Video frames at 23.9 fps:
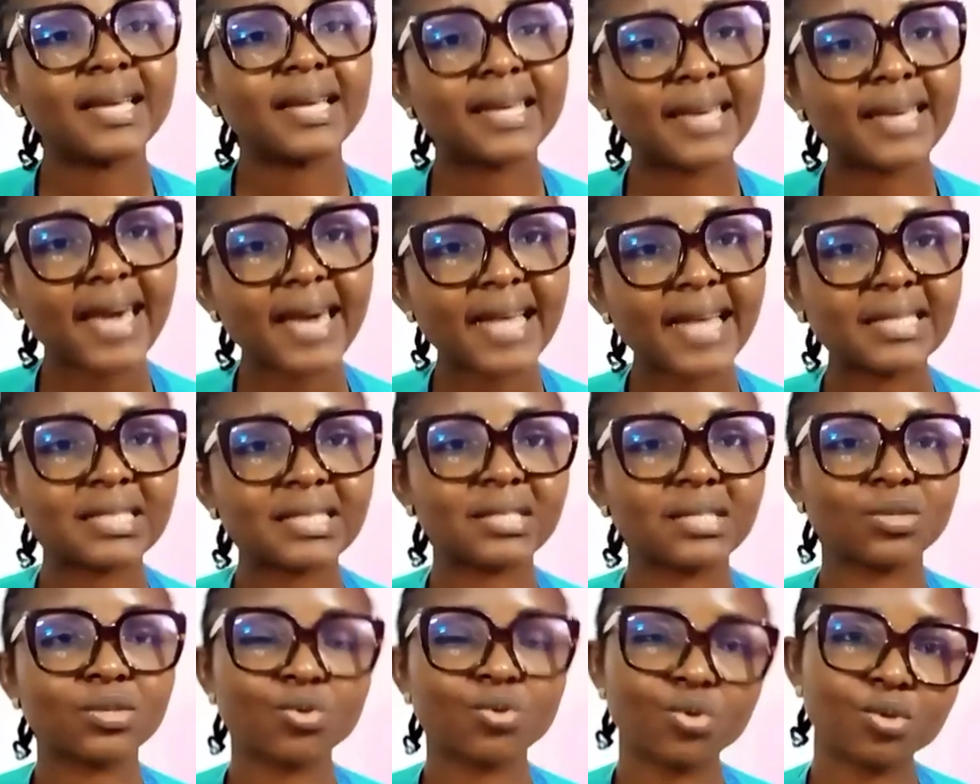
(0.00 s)

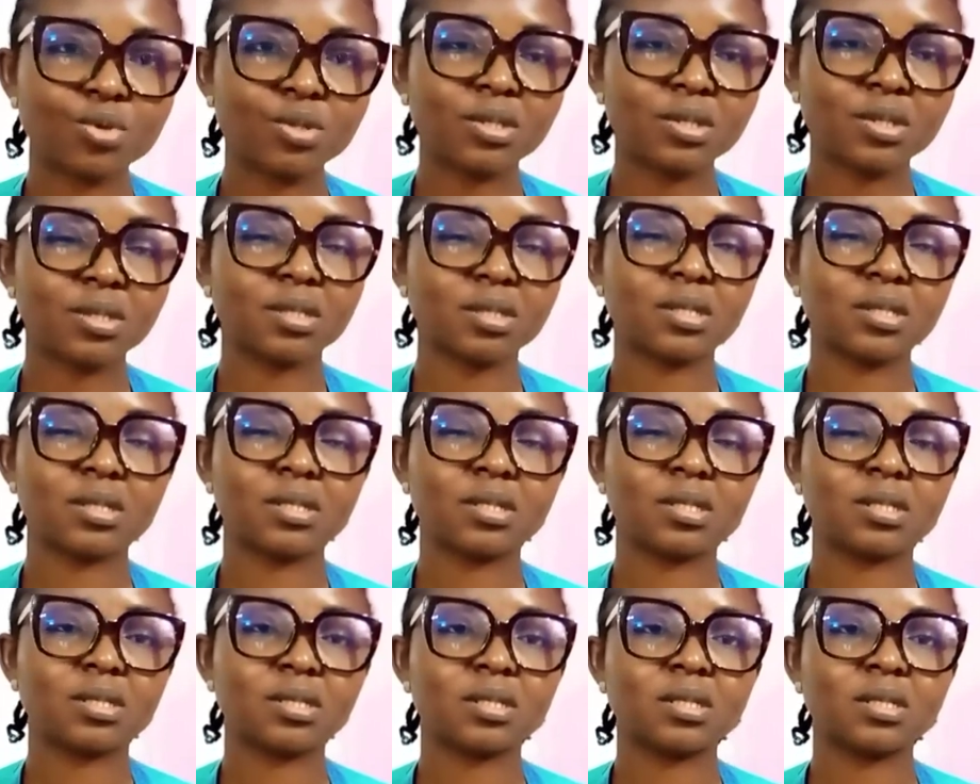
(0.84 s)
Get good
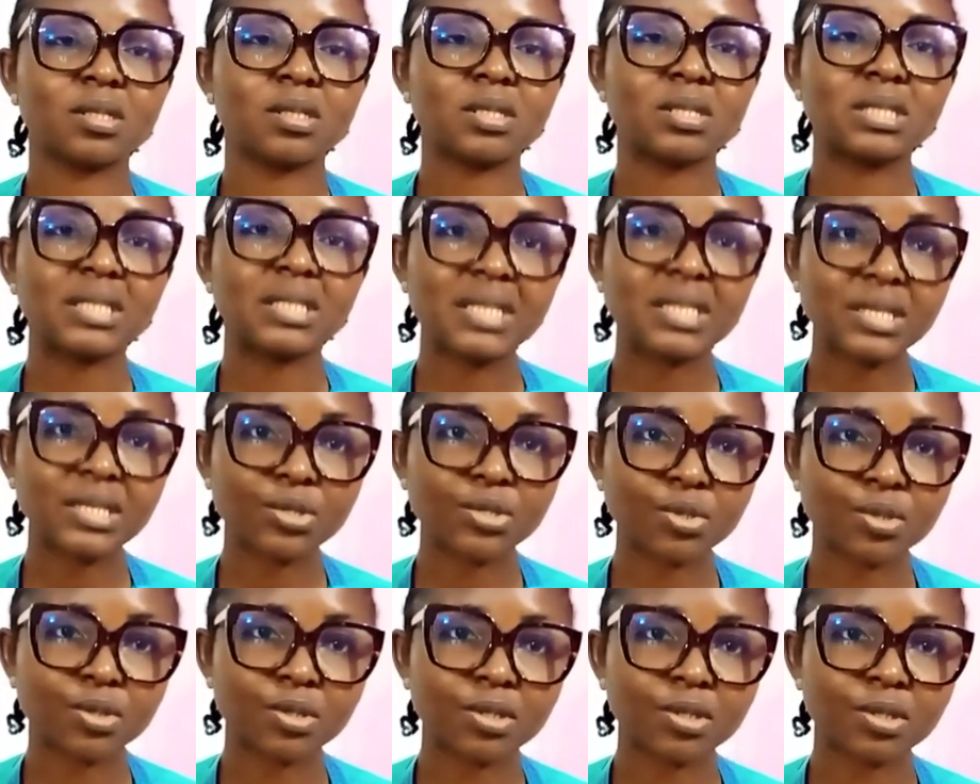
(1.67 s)

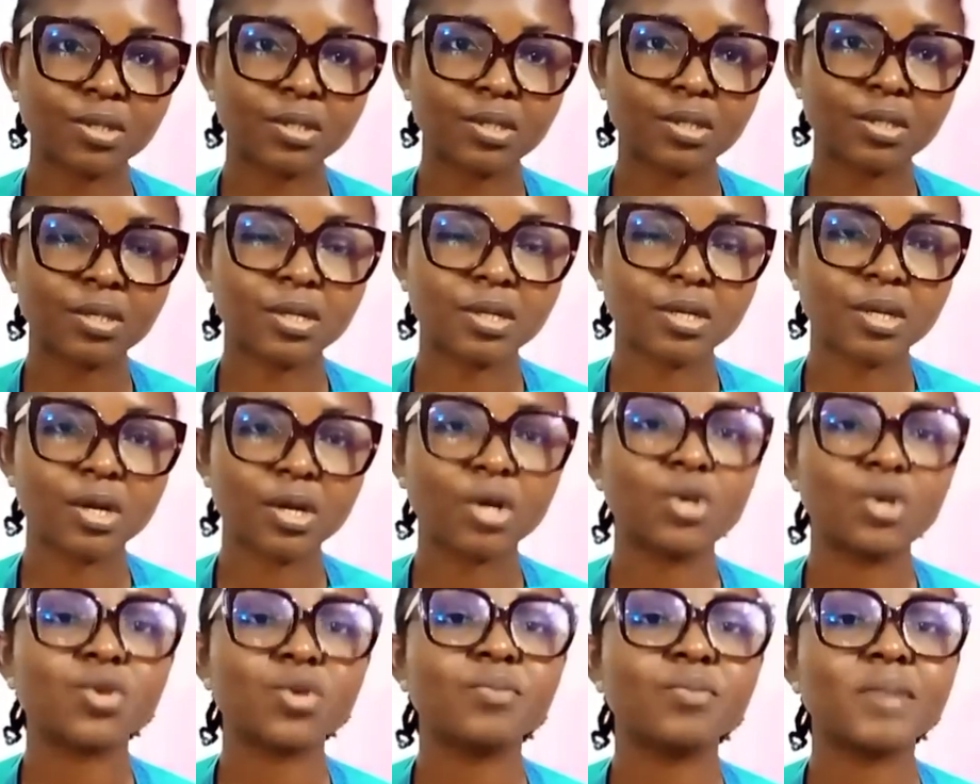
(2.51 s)
needles.
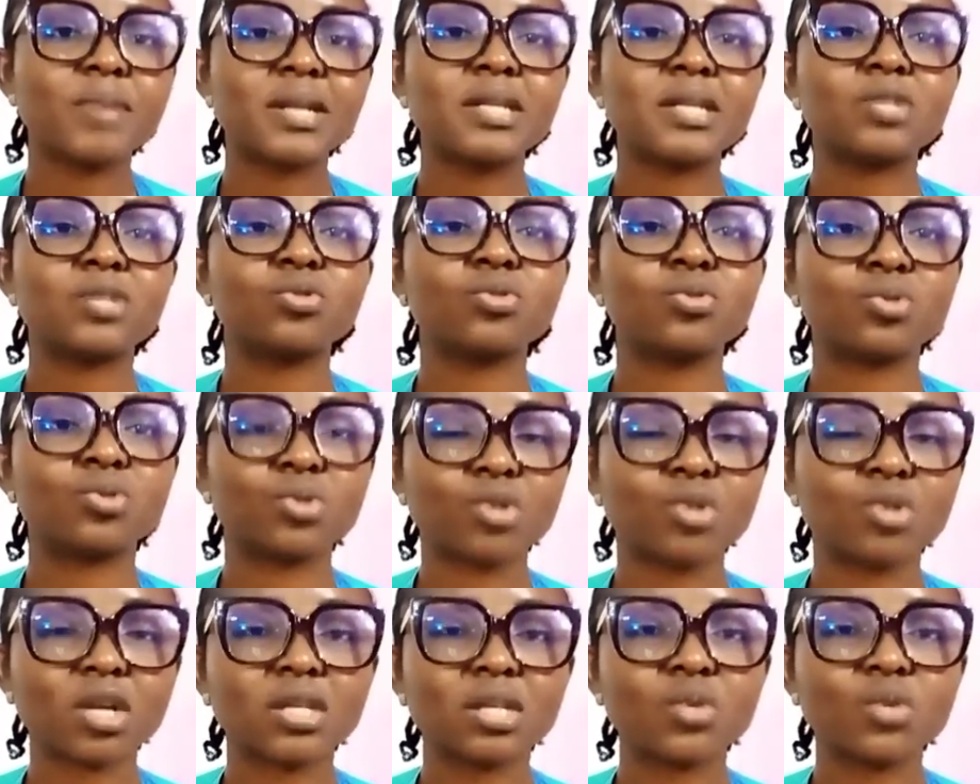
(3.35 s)
You may need to
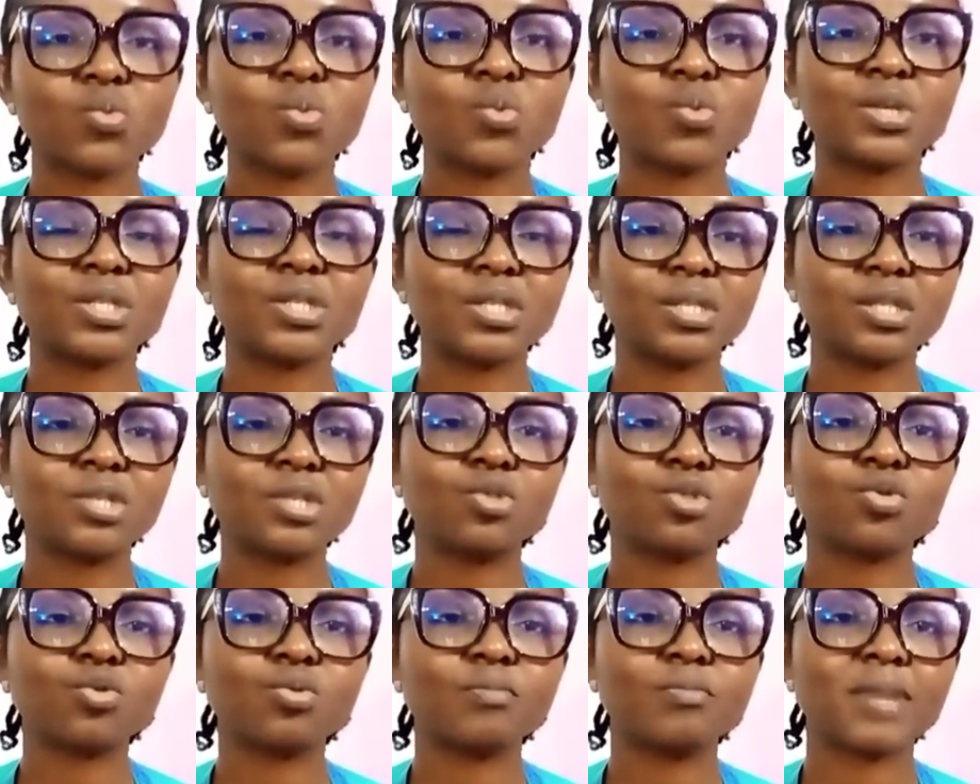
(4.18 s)
study which
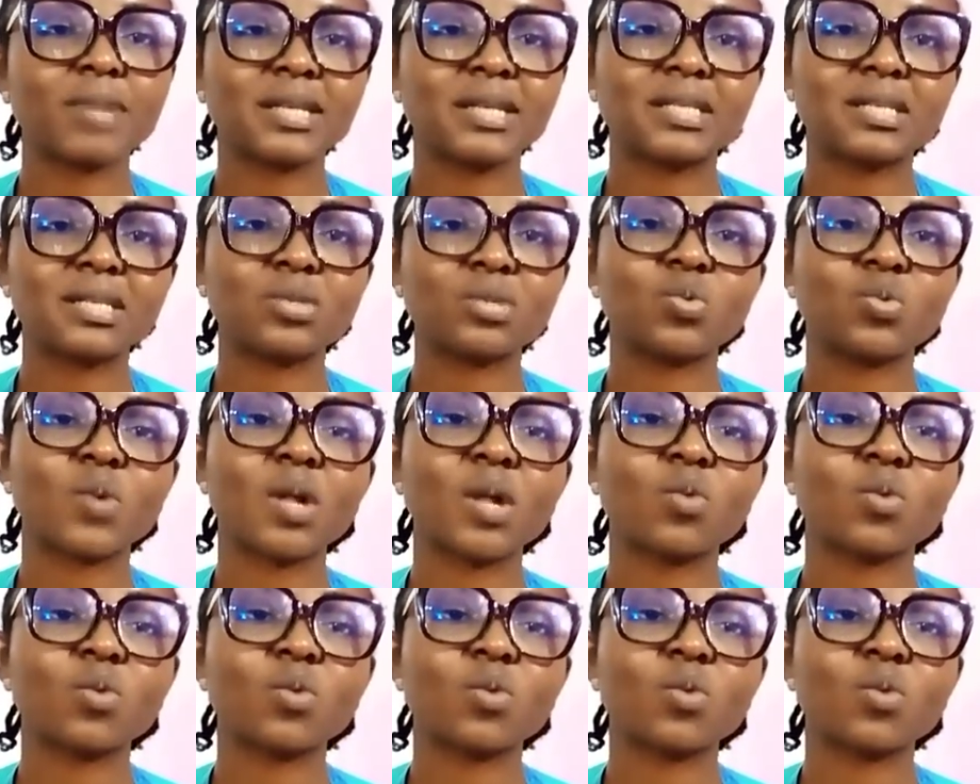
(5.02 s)
needle matches well